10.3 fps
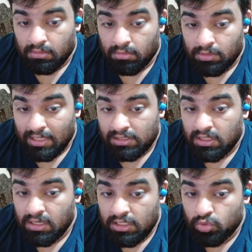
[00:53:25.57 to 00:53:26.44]

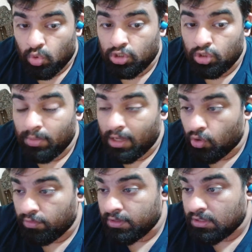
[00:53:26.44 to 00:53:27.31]
Destiny is what you make
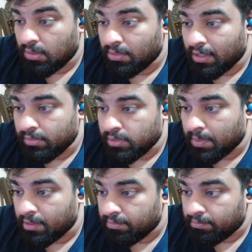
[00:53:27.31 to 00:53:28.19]
of it sometimes, man.